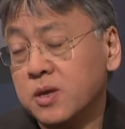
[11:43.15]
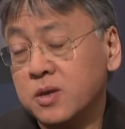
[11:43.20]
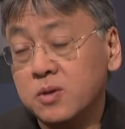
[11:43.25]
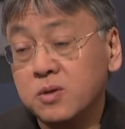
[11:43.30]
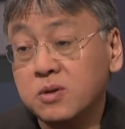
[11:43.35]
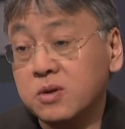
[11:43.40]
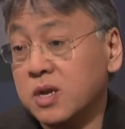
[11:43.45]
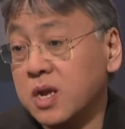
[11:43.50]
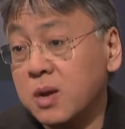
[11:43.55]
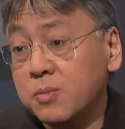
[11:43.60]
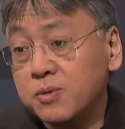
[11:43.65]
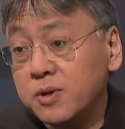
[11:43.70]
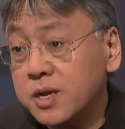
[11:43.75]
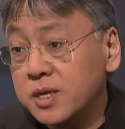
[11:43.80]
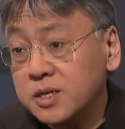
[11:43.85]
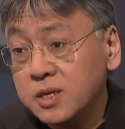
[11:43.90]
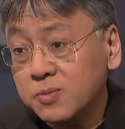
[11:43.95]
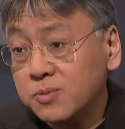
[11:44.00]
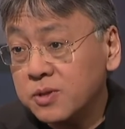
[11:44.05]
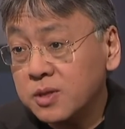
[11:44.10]
who
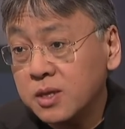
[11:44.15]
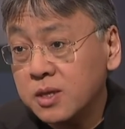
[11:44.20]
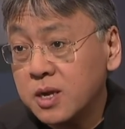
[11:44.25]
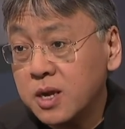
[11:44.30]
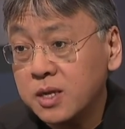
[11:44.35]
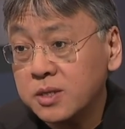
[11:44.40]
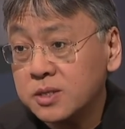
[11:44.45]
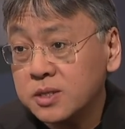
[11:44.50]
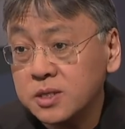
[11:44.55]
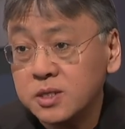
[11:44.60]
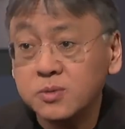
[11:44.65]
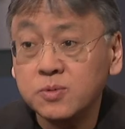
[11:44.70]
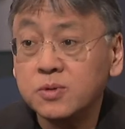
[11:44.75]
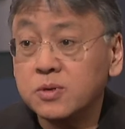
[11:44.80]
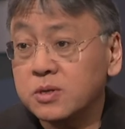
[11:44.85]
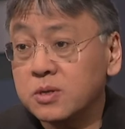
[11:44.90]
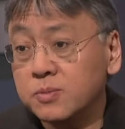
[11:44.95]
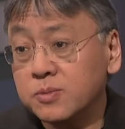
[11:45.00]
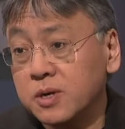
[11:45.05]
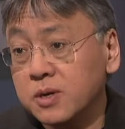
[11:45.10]
collaborated with the Nazis, who
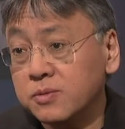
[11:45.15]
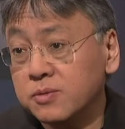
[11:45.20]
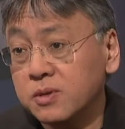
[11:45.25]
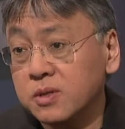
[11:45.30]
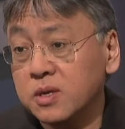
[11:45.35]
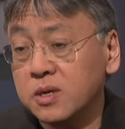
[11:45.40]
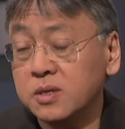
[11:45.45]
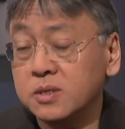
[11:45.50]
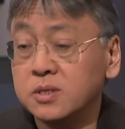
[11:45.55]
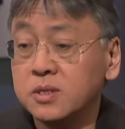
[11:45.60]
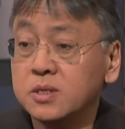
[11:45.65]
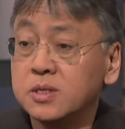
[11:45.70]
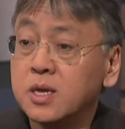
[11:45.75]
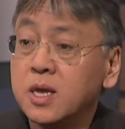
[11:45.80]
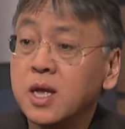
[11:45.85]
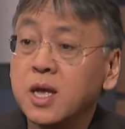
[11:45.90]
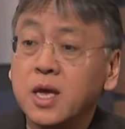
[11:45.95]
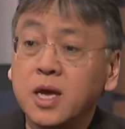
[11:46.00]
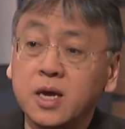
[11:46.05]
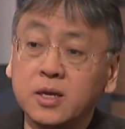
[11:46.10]
occupied with the Nazis,
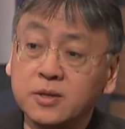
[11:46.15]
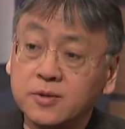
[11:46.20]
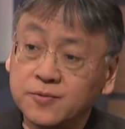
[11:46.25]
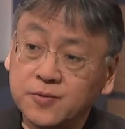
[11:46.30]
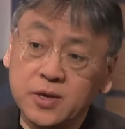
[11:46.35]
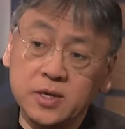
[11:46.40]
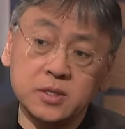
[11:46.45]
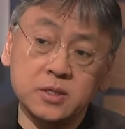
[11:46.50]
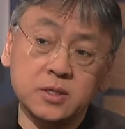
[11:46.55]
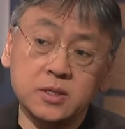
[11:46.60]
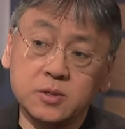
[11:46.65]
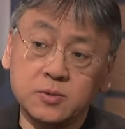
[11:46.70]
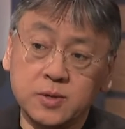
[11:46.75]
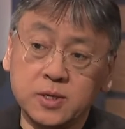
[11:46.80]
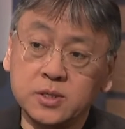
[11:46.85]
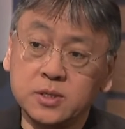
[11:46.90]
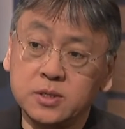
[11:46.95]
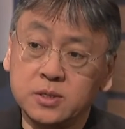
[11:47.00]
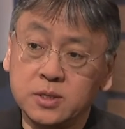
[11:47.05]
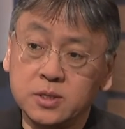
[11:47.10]
had to face this
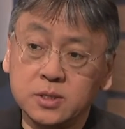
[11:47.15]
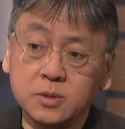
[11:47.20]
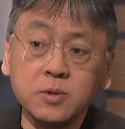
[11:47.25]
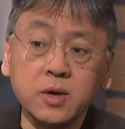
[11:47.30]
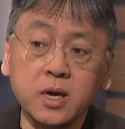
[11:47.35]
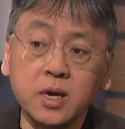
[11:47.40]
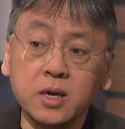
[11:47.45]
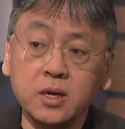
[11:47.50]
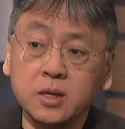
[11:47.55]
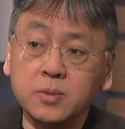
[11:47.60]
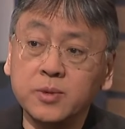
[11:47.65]
question as well.